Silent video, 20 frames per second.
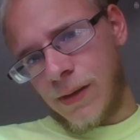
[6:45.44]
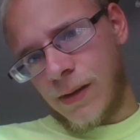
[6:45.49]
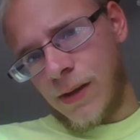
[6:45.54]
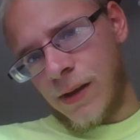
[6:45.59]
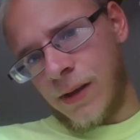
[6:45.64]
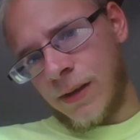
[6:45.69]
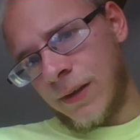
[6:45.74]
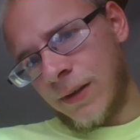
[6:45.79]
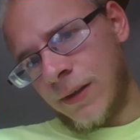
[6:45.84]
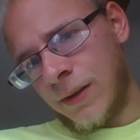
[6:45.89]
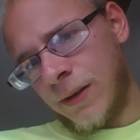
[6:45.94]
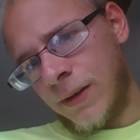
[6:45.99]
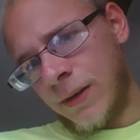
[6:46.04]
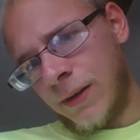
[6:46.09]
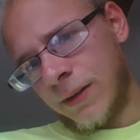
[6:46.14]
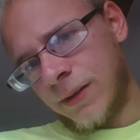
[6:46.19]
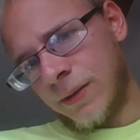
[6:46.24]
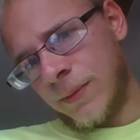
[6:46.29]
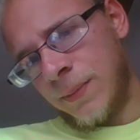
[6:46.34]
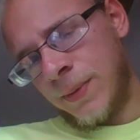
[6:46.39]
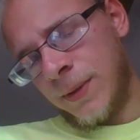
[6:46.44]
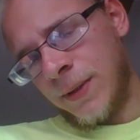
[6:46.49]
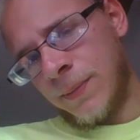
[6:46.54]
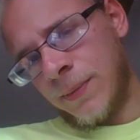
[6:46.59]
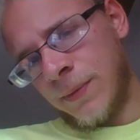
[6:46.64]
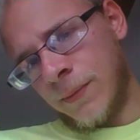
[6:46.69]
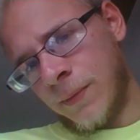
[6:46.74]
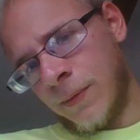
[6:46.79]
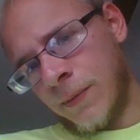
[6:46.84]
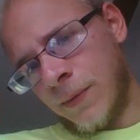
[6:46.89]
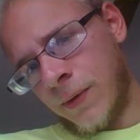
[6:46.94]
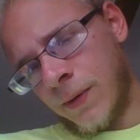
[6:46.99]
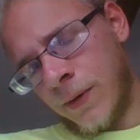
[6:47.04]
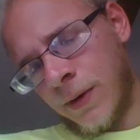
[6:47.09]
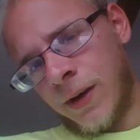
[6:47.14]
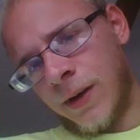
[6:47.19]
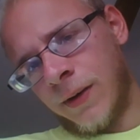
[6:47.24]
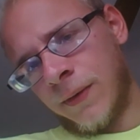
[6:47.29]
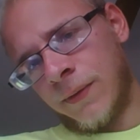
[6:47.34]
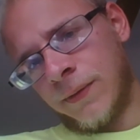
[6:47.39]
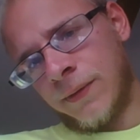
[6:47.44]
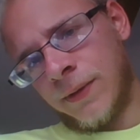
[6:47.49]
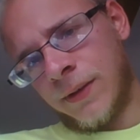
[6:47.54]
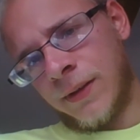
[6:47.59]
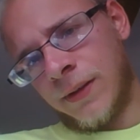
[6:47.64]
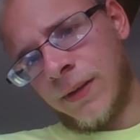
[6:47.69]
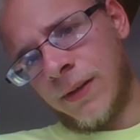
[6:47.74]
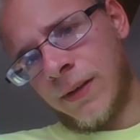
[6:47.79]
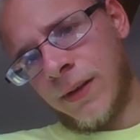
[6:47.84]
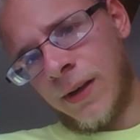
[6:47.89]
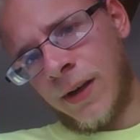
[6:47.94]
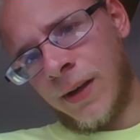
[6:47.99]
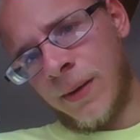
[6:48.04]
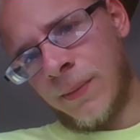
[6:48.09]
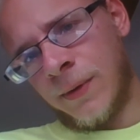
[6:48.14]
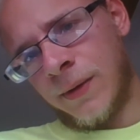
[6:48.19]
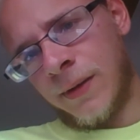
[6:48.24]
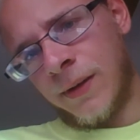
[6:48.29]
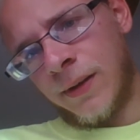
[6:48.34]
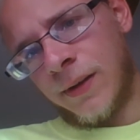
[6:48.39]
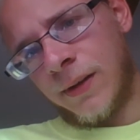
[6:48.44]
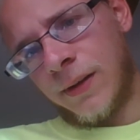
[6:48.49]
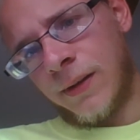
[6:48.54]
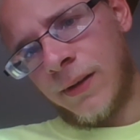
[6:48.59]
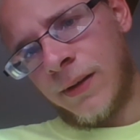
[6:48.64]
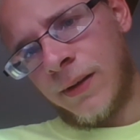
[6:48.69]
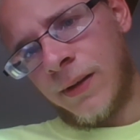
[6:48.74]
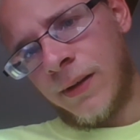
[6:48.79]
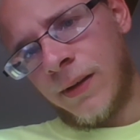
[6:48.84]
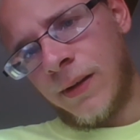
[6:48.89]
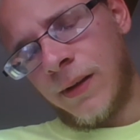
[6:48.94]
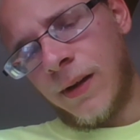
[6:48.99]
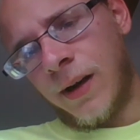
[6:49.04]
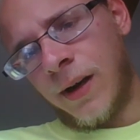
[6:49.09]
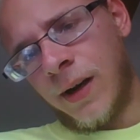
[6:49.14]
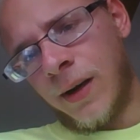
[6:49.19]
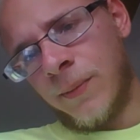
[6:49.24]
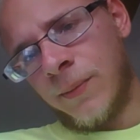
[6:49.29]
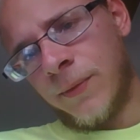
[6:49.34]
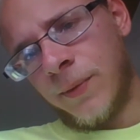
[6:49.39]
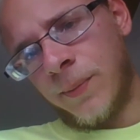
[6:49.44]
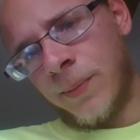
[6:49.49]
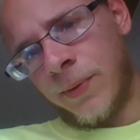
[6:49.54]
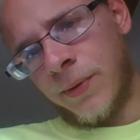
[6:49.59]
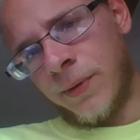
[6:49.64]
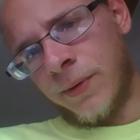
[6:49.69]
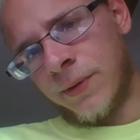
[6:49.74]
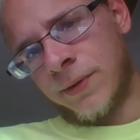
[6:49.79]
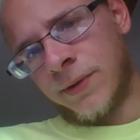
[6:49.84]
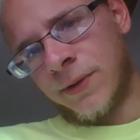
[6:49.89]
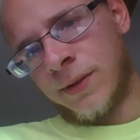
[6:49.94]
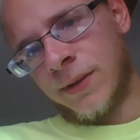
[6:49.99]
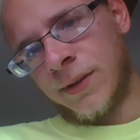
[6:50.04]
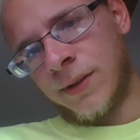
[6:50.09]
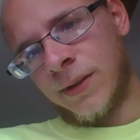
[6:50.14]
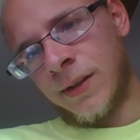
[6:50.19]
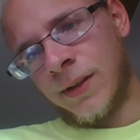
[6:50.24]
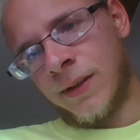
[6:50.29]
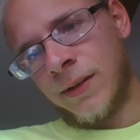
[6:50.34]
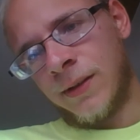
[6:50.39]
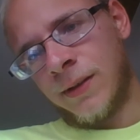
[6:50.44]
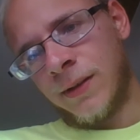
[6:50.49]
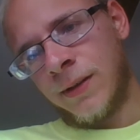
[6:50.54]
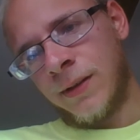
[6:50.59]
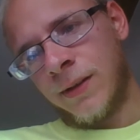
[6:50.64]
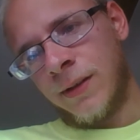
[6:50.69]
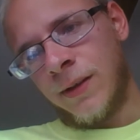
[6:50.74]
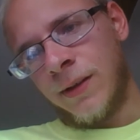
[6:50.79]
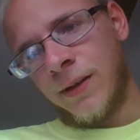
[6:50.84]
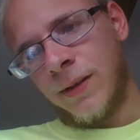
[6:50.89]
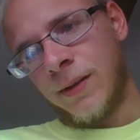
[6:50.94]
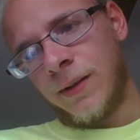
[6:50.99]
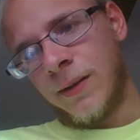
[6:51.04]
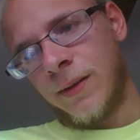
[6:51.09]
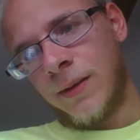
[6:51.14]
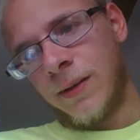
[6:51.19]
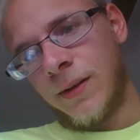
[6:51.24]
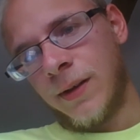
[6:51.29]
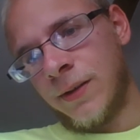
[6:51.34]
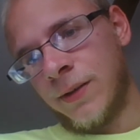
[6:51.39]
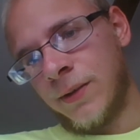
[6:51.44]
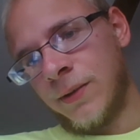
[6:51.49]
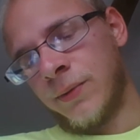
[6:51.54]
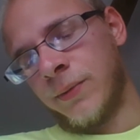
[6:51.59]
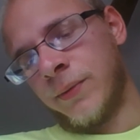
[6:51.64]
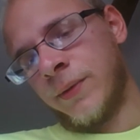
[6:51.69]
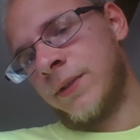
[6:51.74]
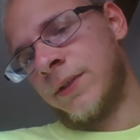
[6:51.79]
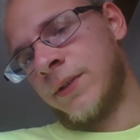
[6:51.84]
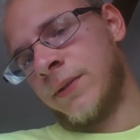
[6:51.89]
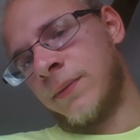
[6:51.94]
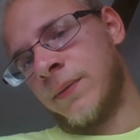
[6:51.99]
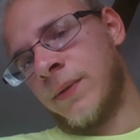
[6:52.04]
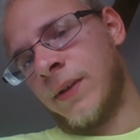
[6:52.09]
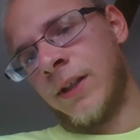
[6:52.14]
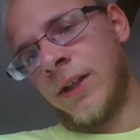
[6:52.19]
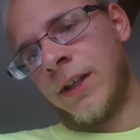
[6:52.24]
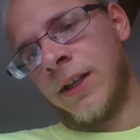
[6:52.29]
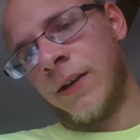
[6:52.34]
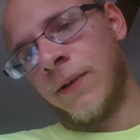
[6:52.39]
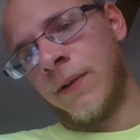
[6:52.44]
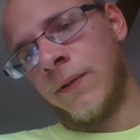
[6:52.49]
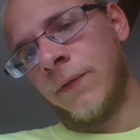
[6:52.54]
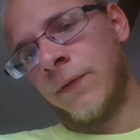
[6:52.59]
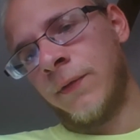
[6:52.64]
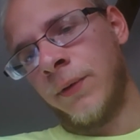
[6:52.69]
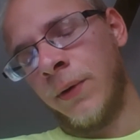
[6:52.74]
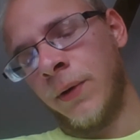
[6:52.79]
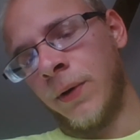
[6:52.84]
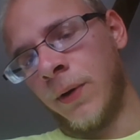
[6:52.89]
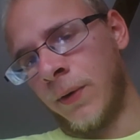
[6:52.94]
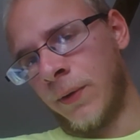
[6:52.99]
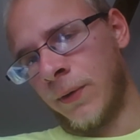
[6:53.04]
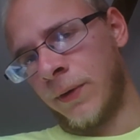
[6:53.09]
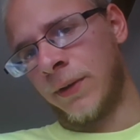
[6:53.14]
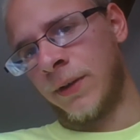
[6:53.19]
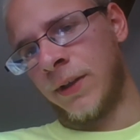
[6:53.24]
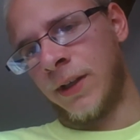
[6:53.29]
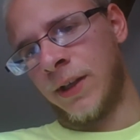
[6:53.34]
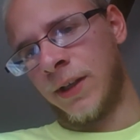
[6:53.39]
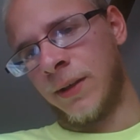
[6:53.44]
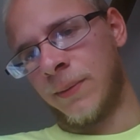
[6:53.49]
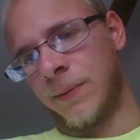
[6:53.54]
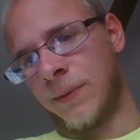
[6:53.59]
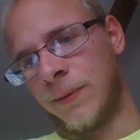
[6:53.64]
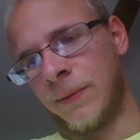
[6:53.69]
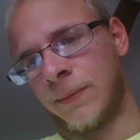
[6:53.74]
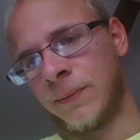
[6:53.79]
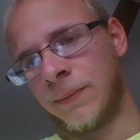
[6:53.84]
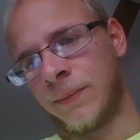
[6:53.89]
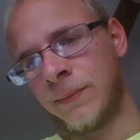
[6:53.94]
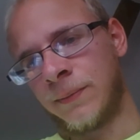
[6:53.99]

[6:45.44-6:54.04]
as I talk to people more often, I'm like I'm the person that is the reason why they have food on their table.